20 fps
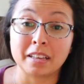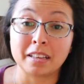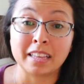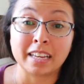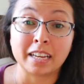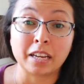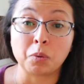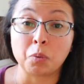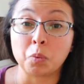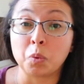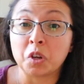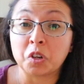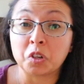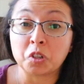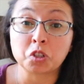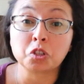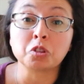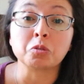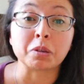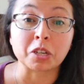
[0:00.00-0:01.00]
like a 1 or
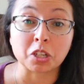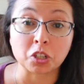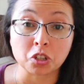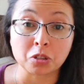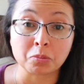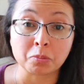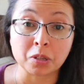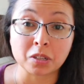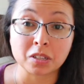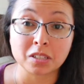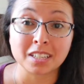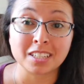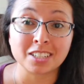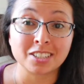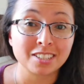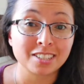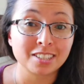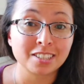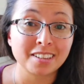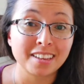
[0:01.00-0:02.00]
2 picture books. I
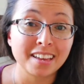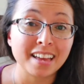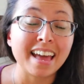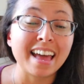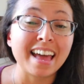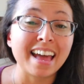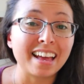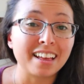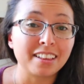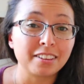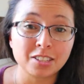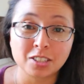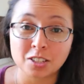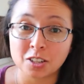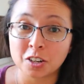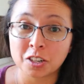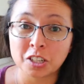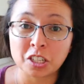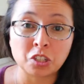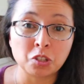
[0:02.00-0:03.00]
just
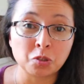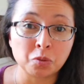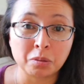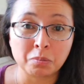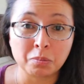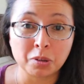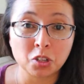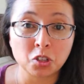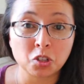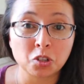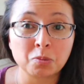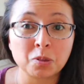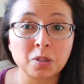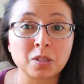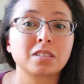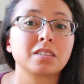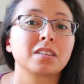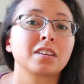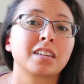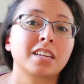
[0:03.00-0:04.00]
started doing picture
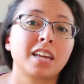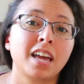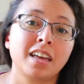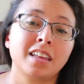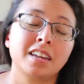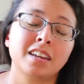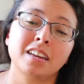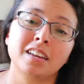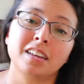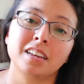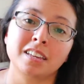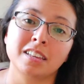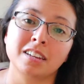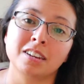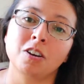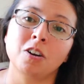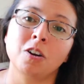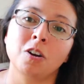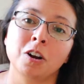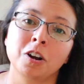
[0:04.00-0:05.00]
books again in
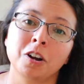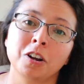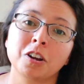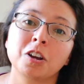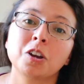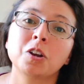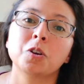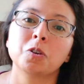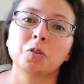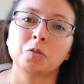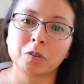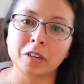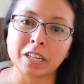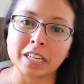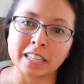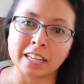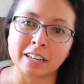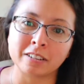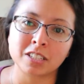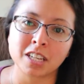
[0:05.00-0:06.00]
our read
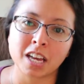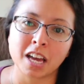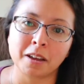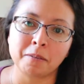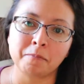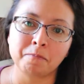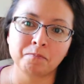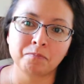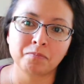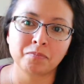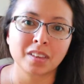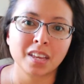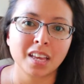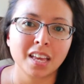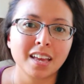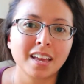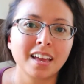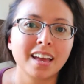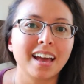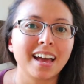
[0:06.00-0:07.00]
aloud time.
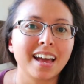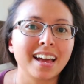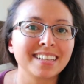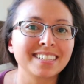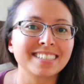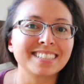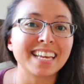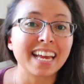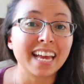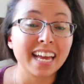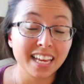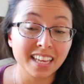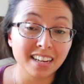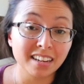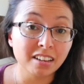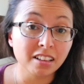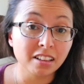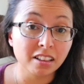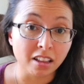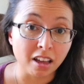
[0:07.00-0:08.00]
At 10
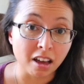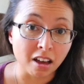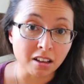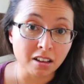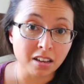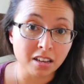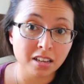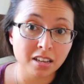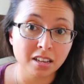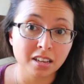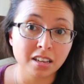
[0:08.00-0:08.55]
o'clock,